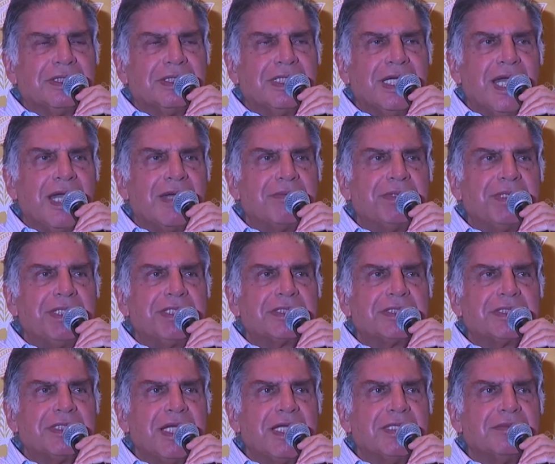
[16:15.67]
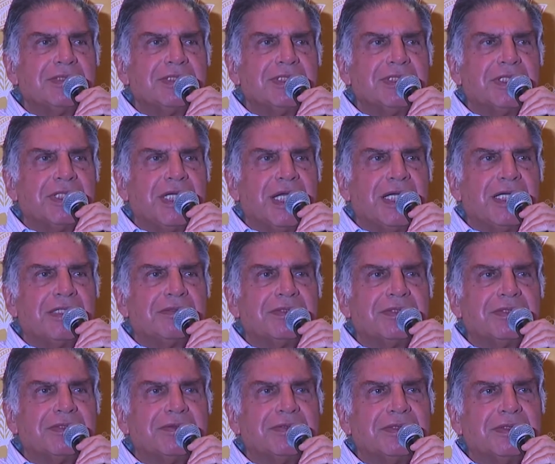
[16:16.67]
The happiest times you had
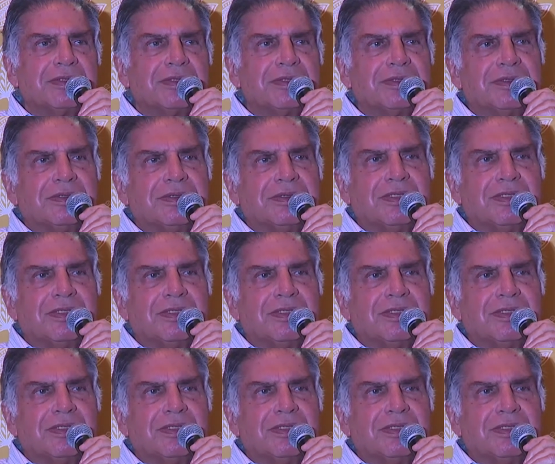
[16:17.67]
was